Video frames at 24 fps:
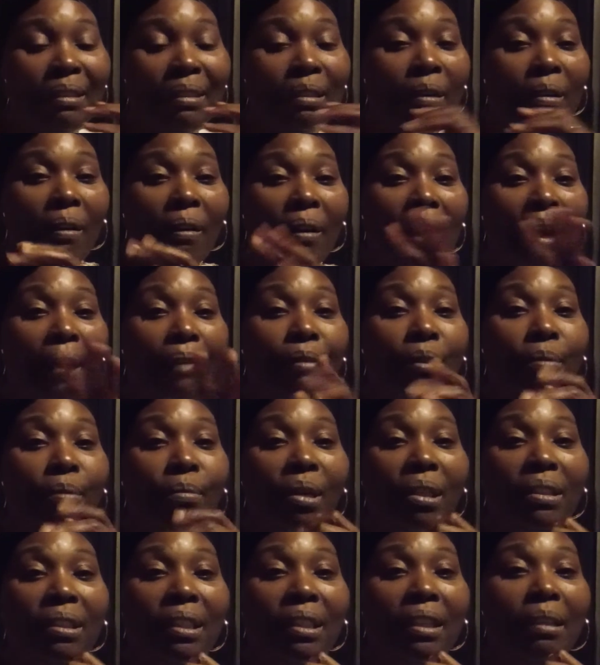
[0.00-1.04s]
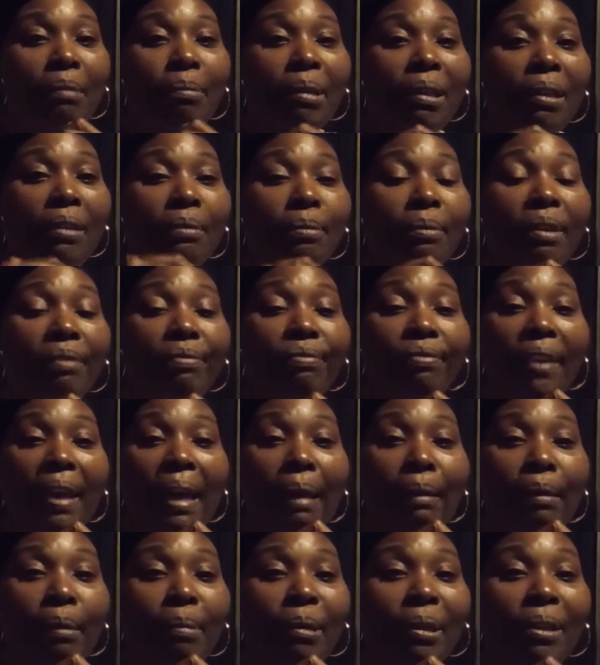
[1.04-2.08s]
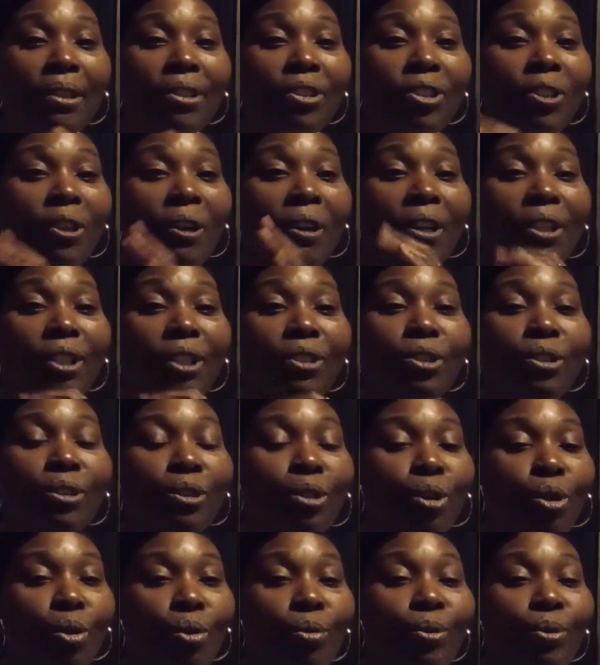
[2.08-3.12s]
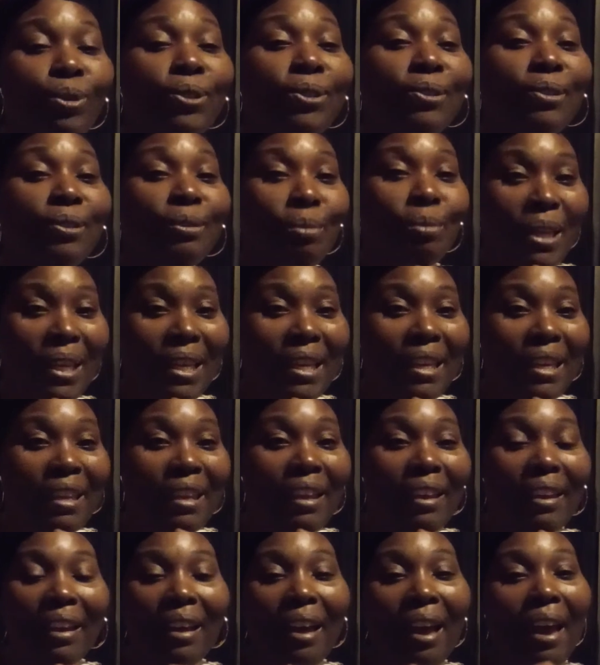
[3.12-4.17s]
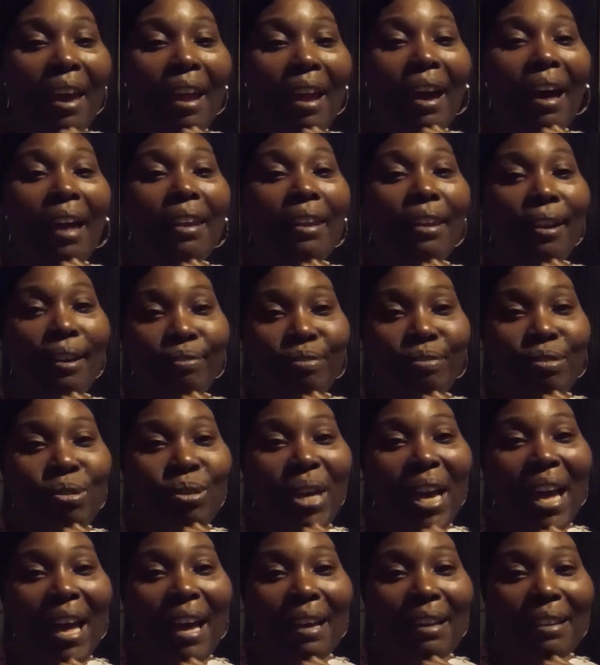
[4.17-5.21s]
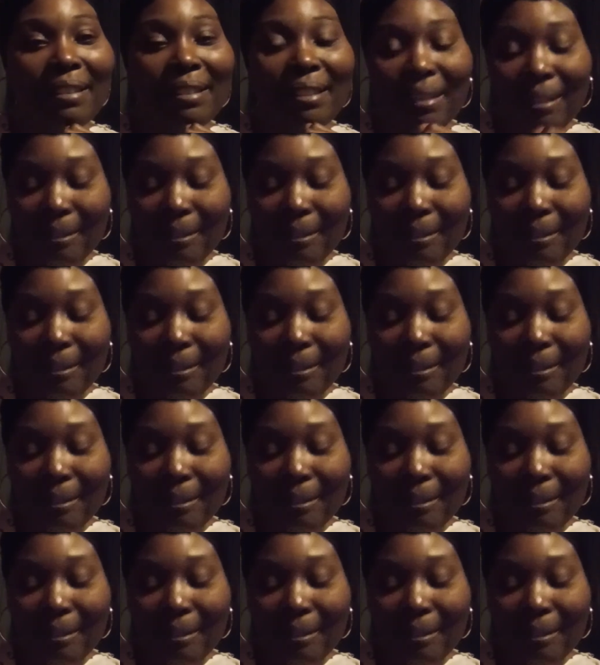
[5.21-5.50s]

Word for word: I call everyone jelly beans. We're family because y'all is so sweet. And I love you guys.